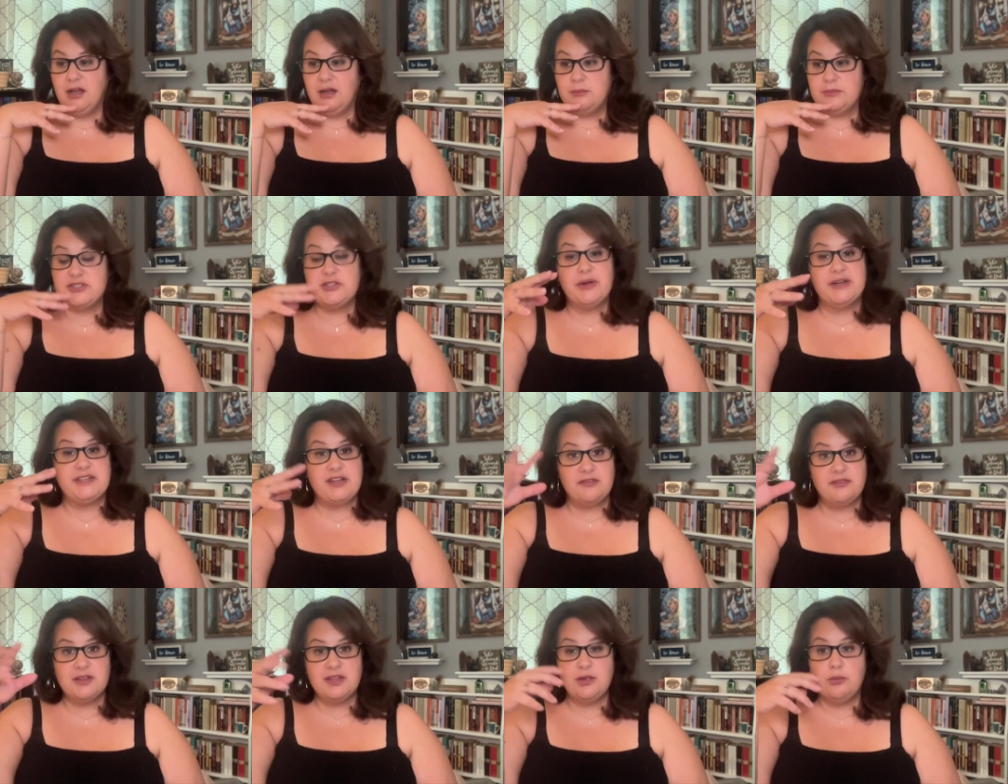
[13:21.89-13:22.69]
So I
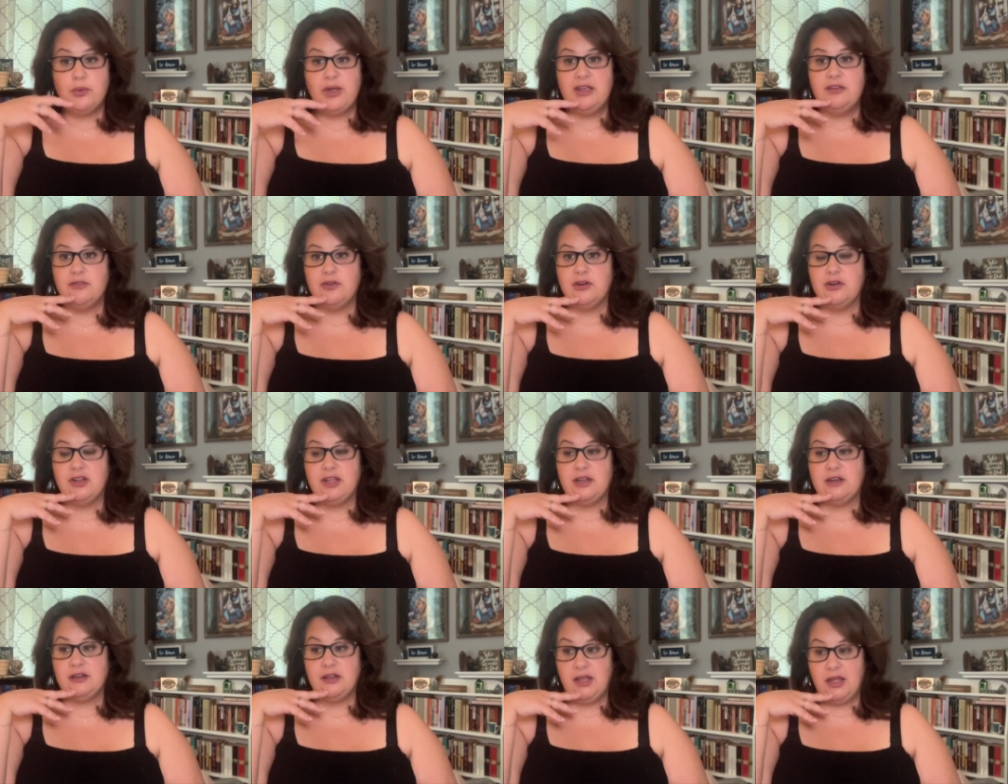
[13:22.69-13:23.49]
definitely wavered,
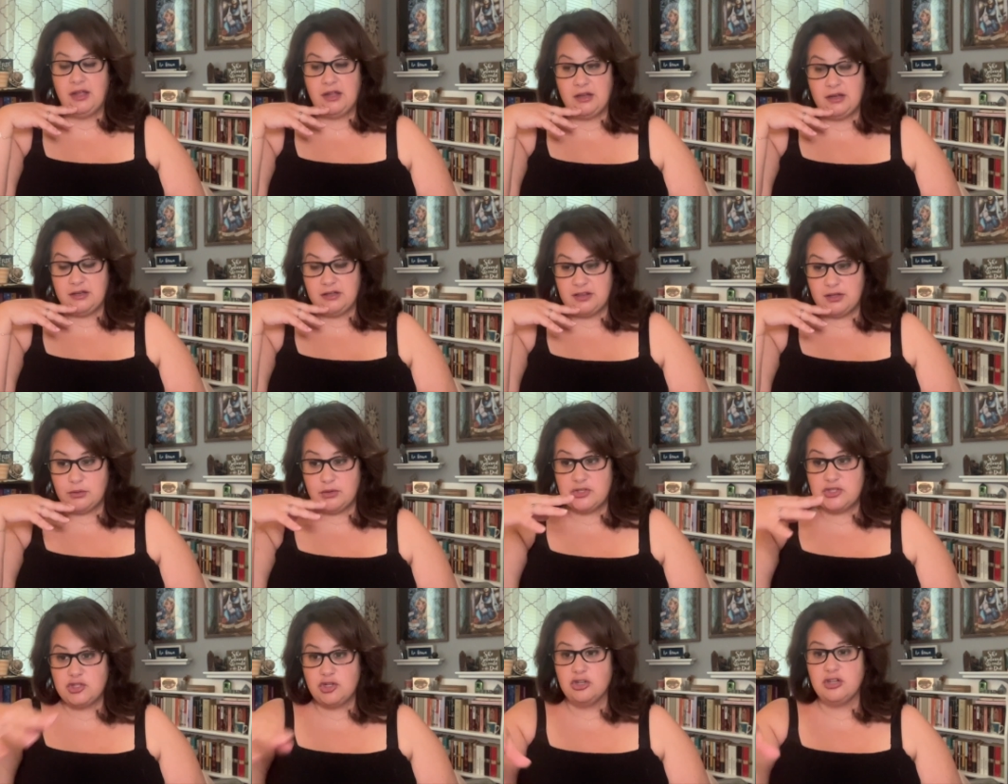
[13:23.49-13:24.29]
and there were
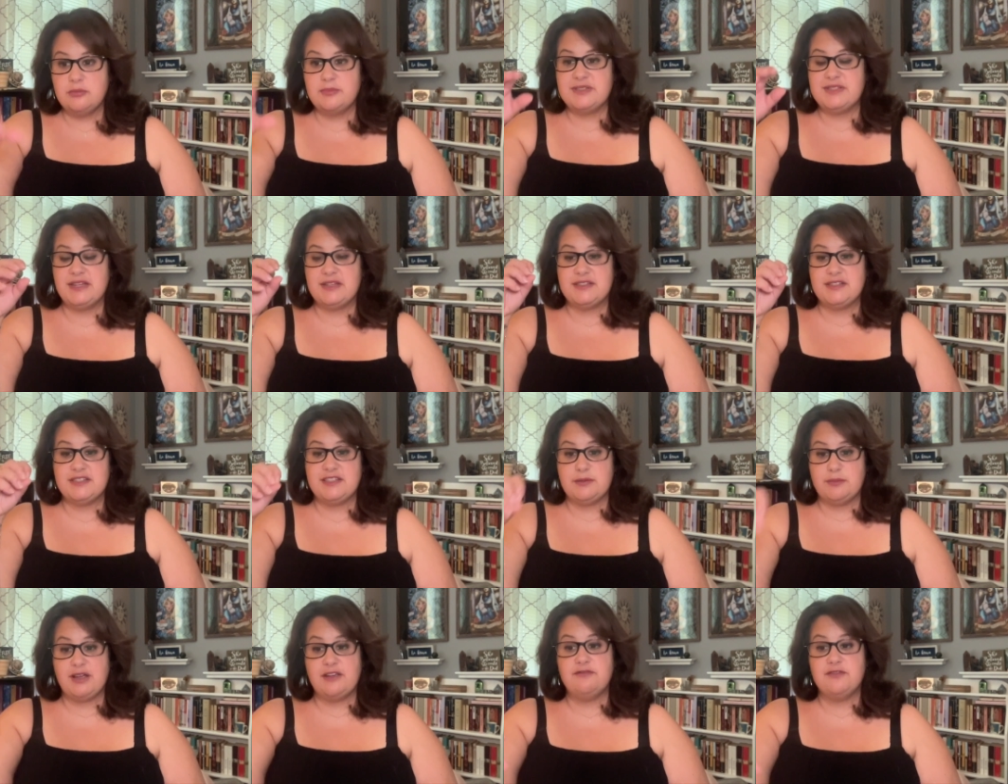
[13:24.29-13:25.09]
circumstances
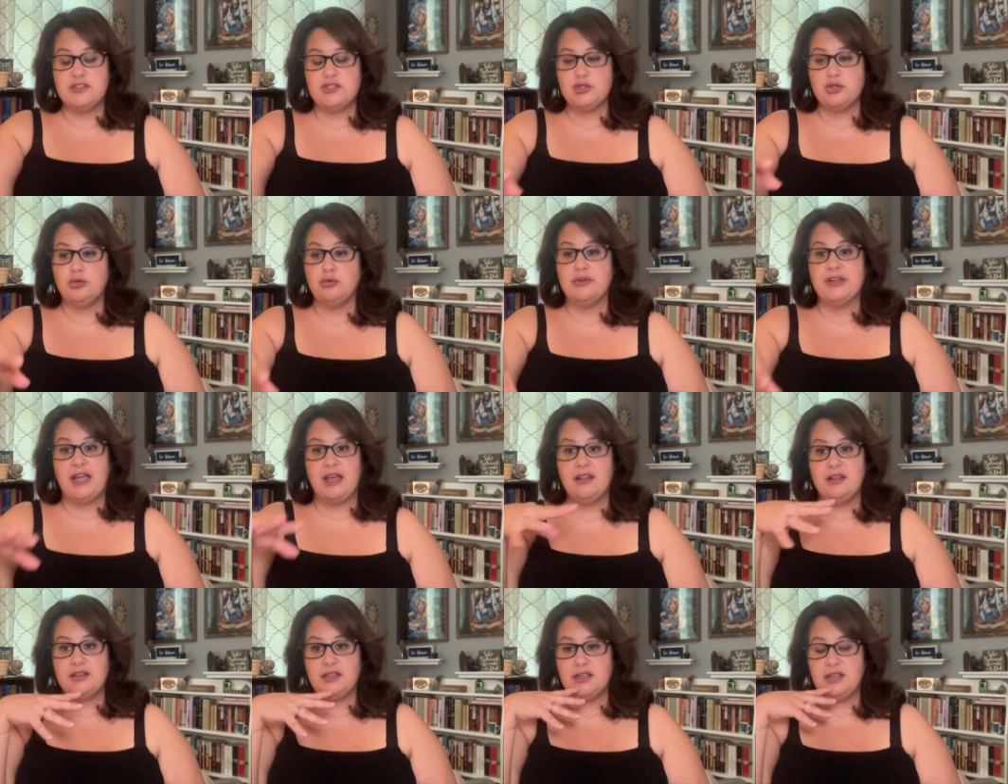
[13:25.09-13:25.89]
in my physical
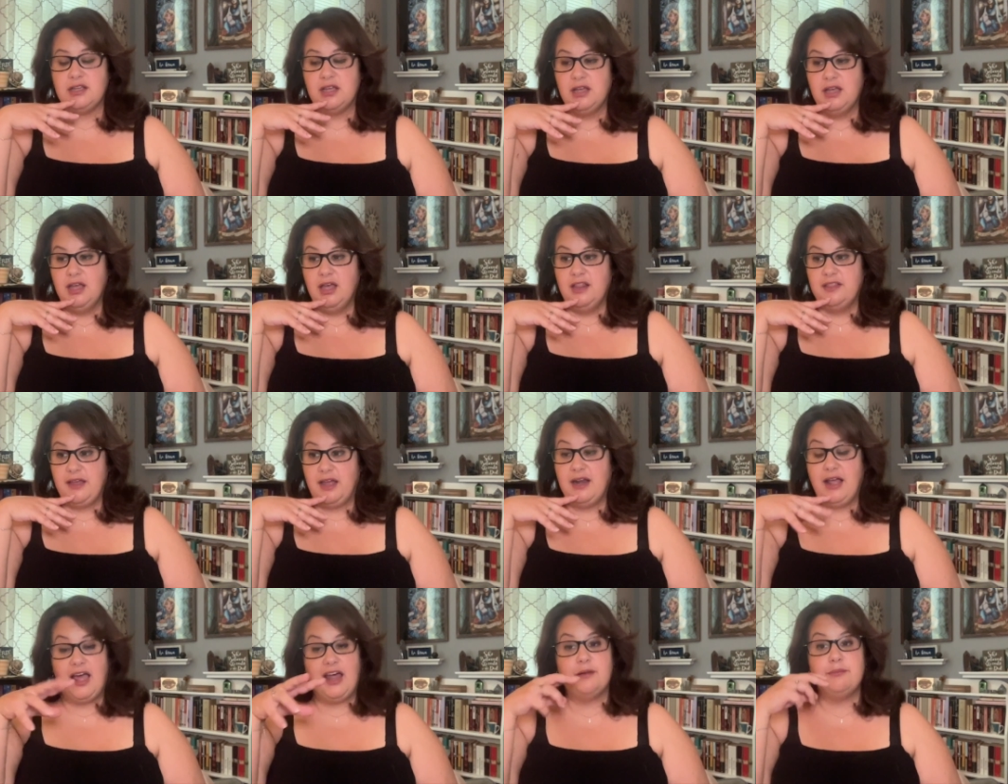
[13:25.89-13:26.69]
reality
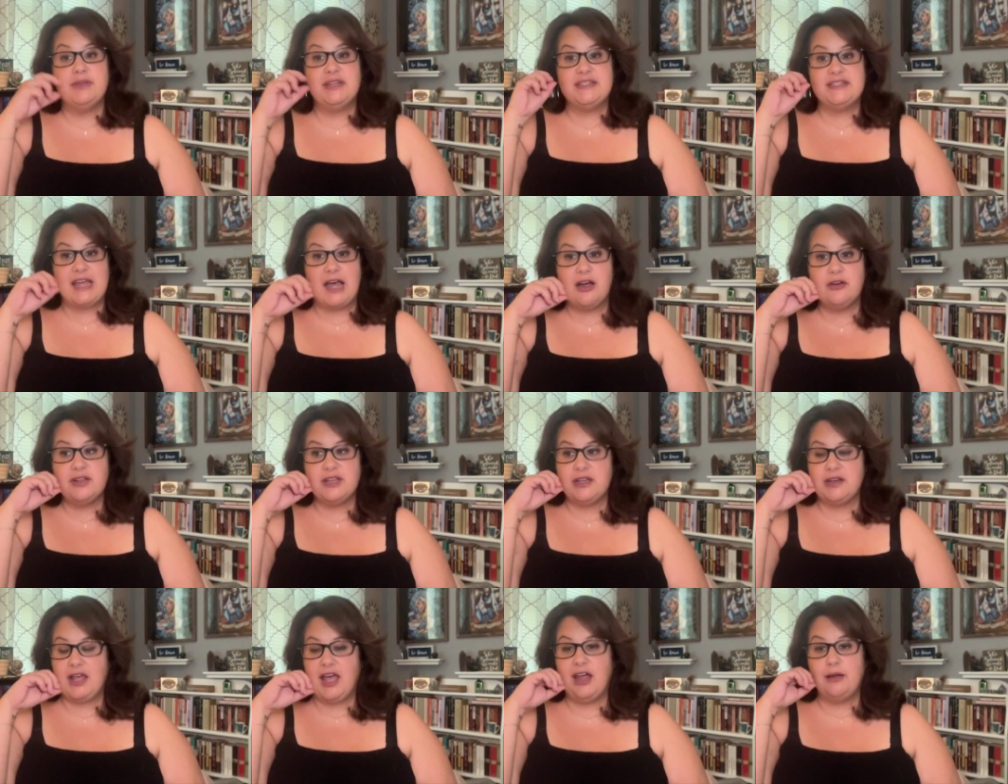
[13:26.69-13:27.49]
that had me doubting
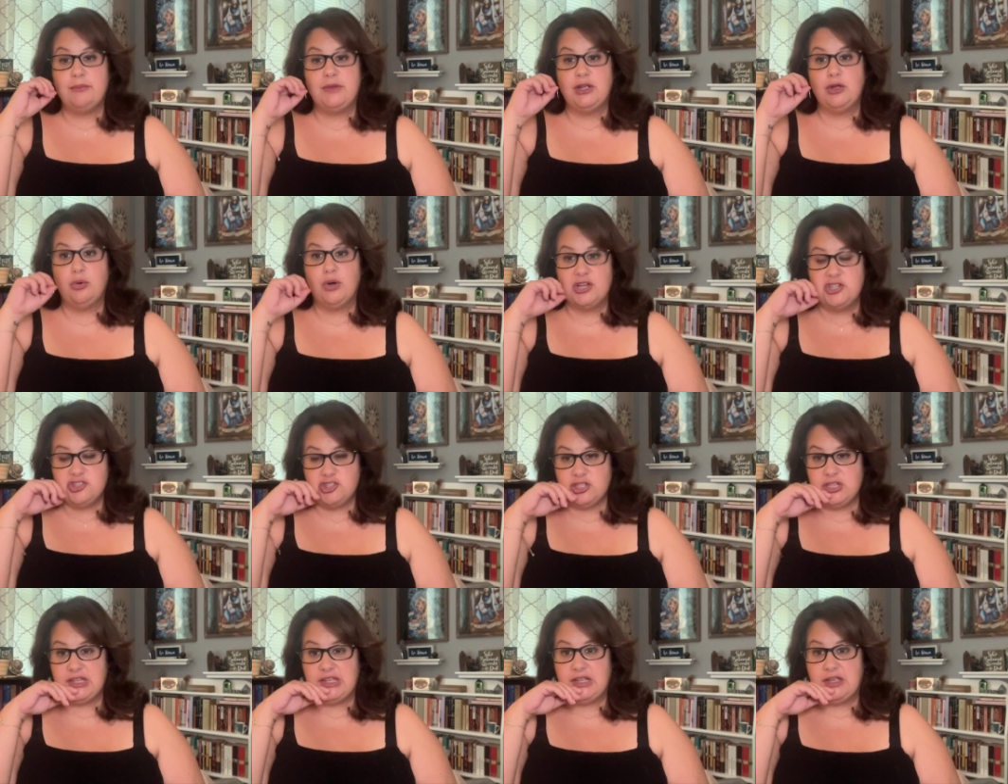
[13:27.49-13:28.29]
and had me
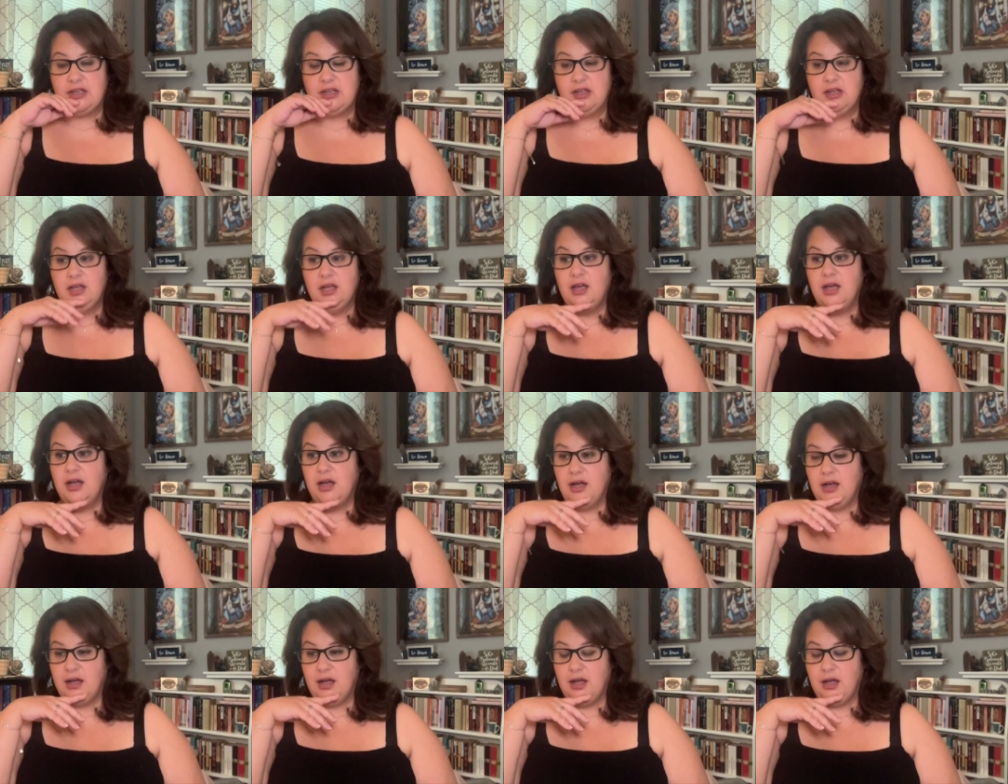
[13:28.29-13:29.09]
questioning.
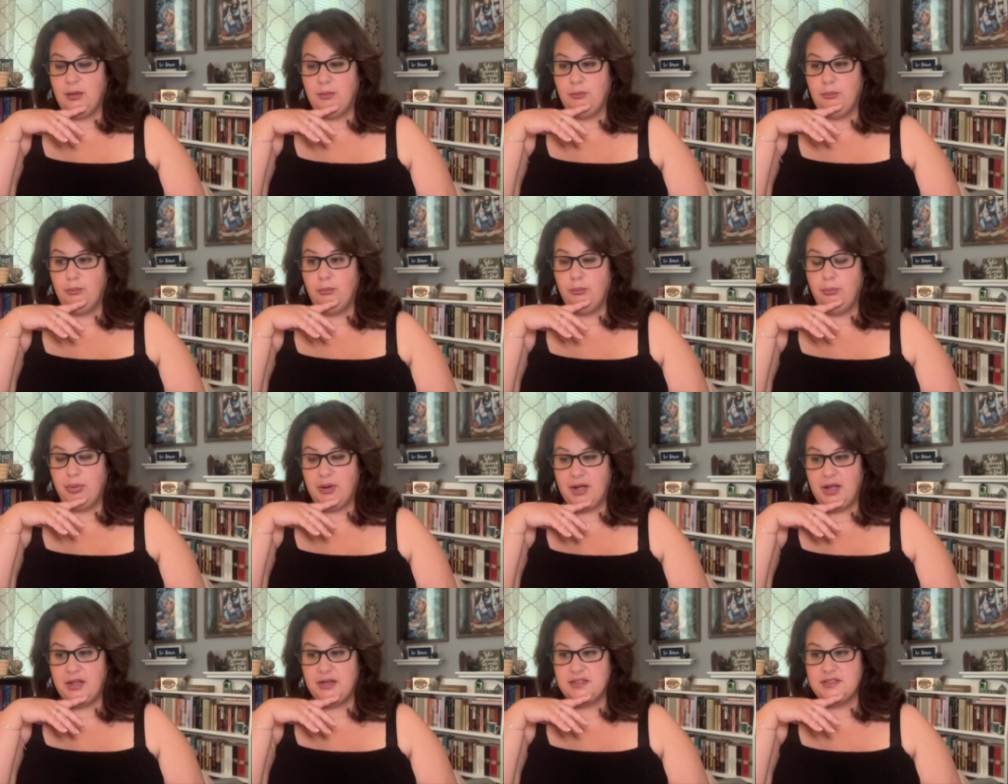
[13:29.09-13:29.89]

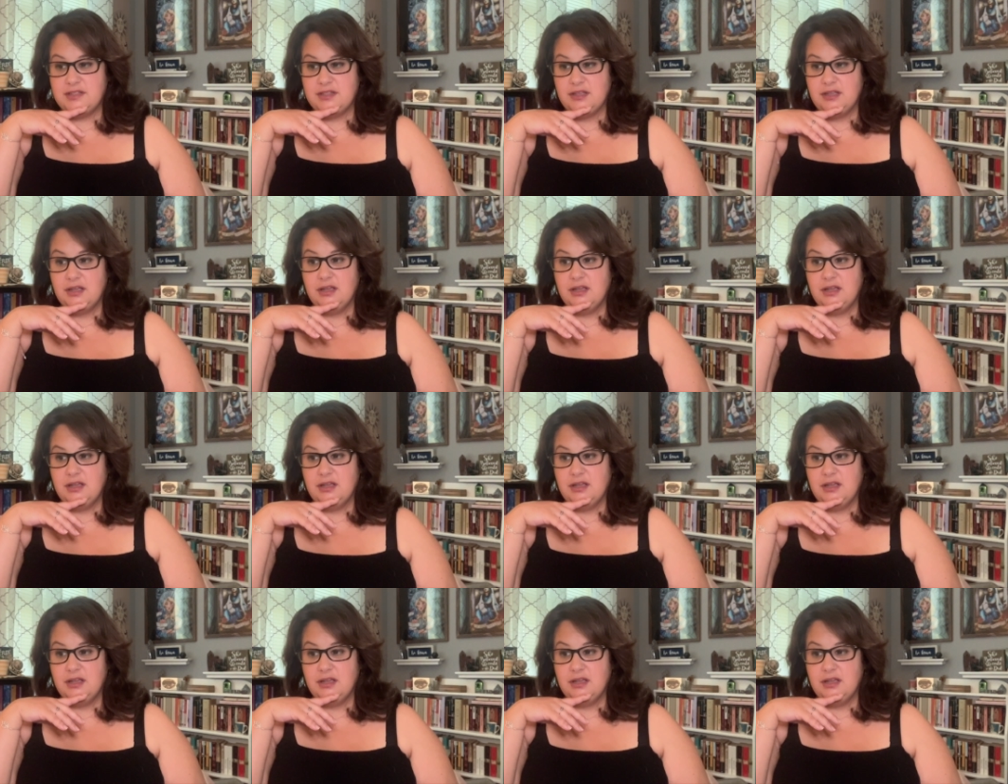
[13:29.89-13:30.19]
But